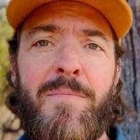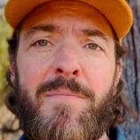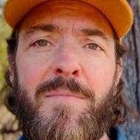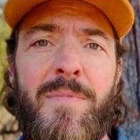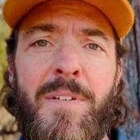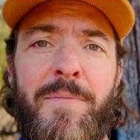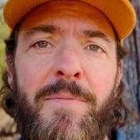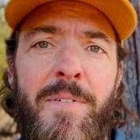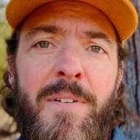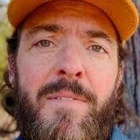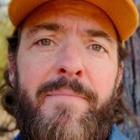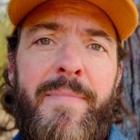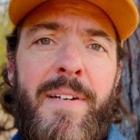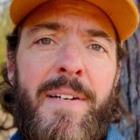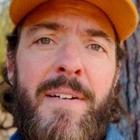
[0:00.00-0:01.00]
different
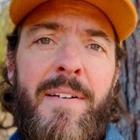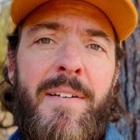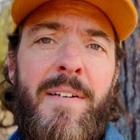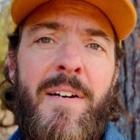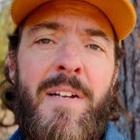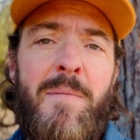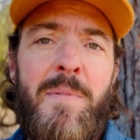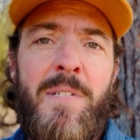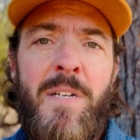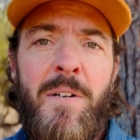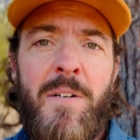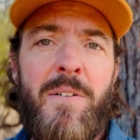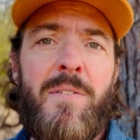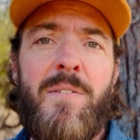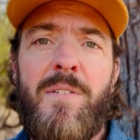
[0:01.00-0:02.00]
kind of
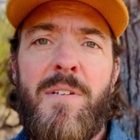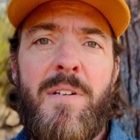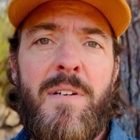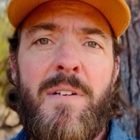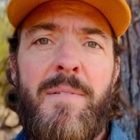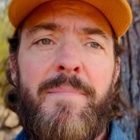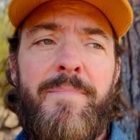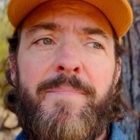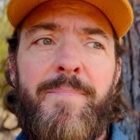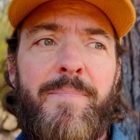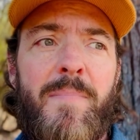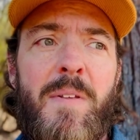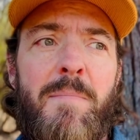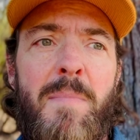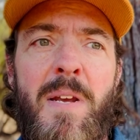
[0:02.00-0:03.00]
materials.
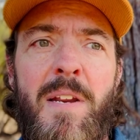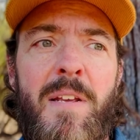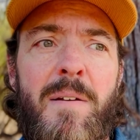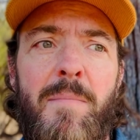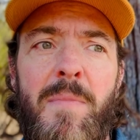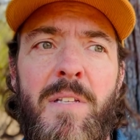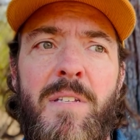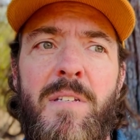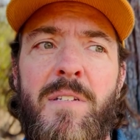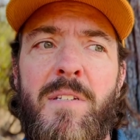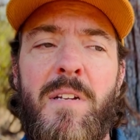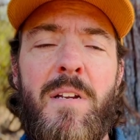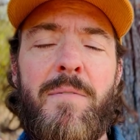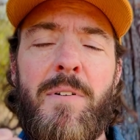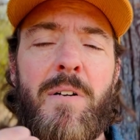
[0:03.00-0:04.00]
Medium, it's
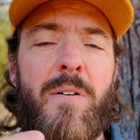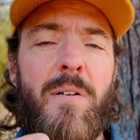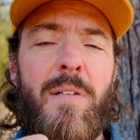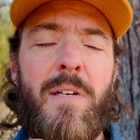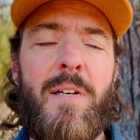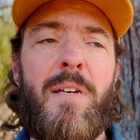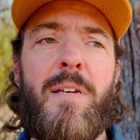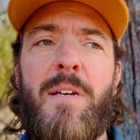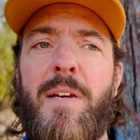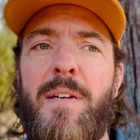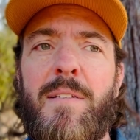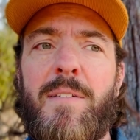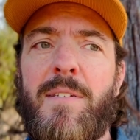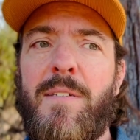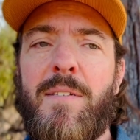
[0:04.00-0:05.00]
instead of acrylic,
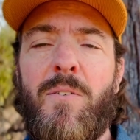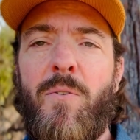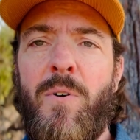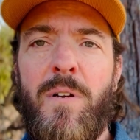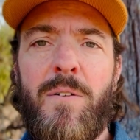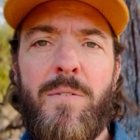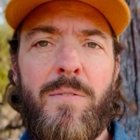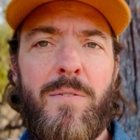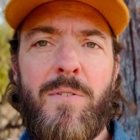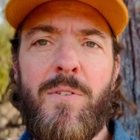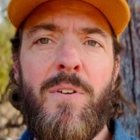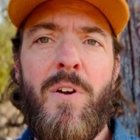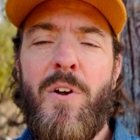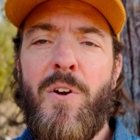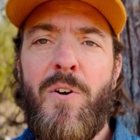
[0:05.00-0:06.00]
it's oils,
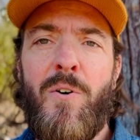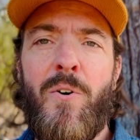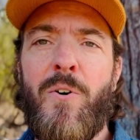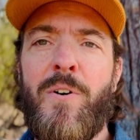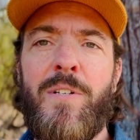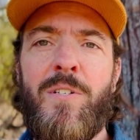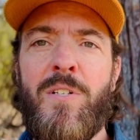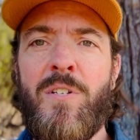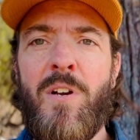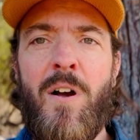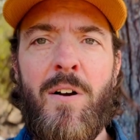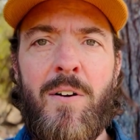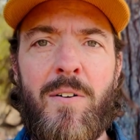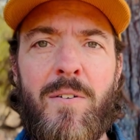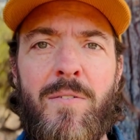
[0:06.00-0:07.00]
or it's
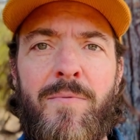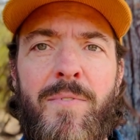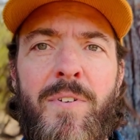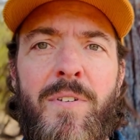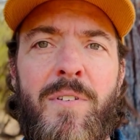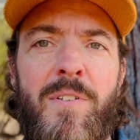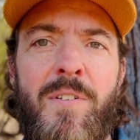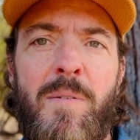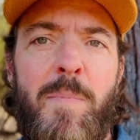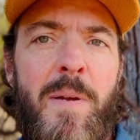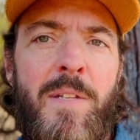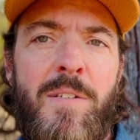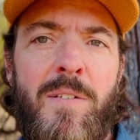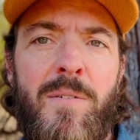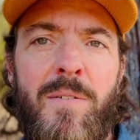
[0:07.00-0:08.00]
charcoal versus a
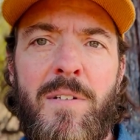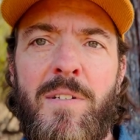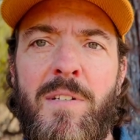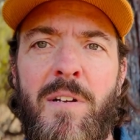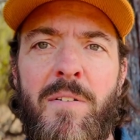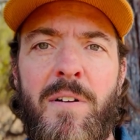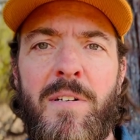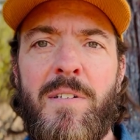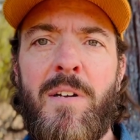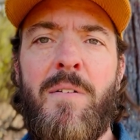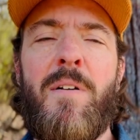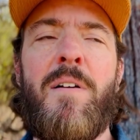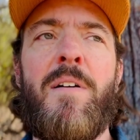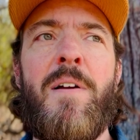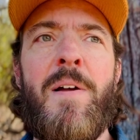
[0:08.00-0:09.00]
pencil, etc.,
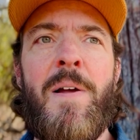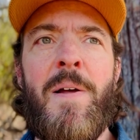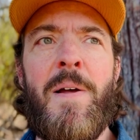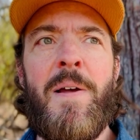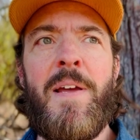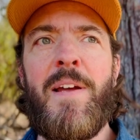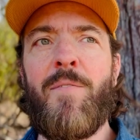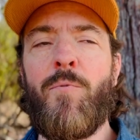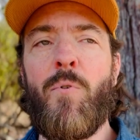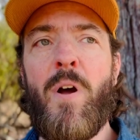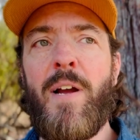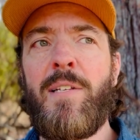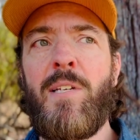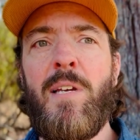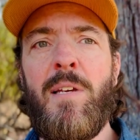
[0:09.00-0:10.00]
etc. In
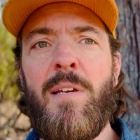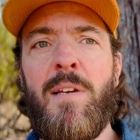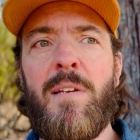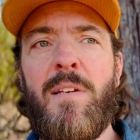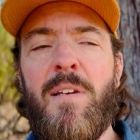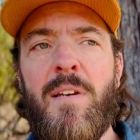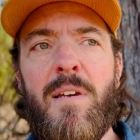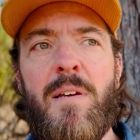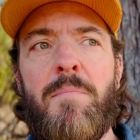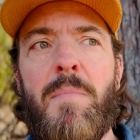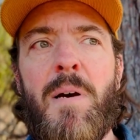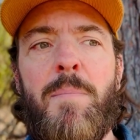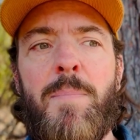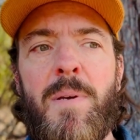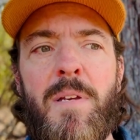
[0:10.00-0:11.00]
writing, it
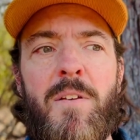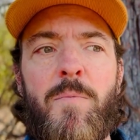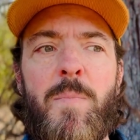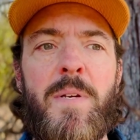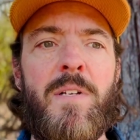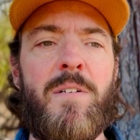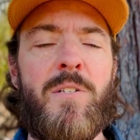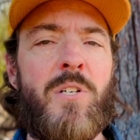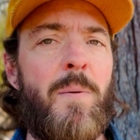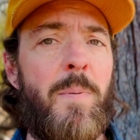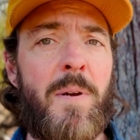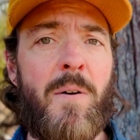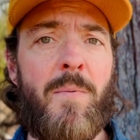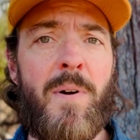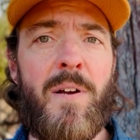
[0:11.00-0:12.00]
might be you've been
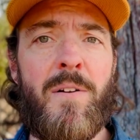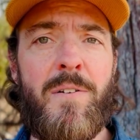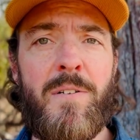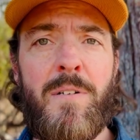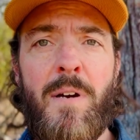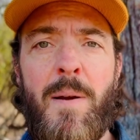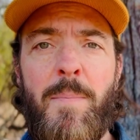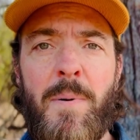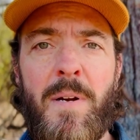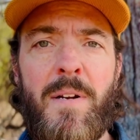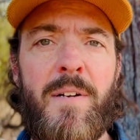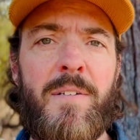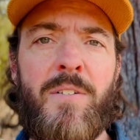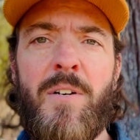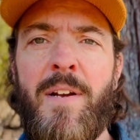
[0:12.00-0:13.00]
chipping away on your
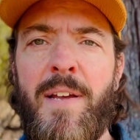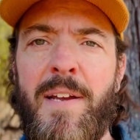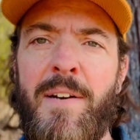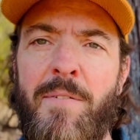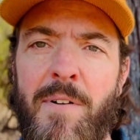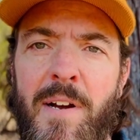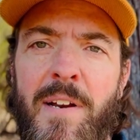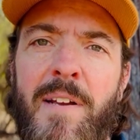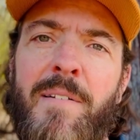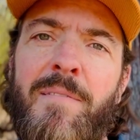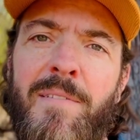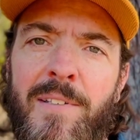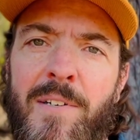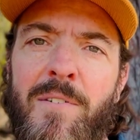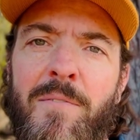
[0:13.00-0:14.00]
typewriter. Try handwriting,
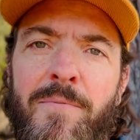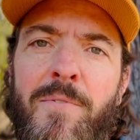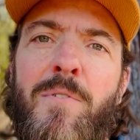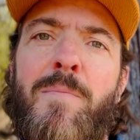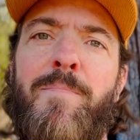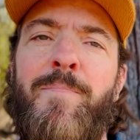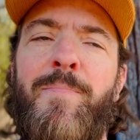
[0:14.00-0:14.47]
long form.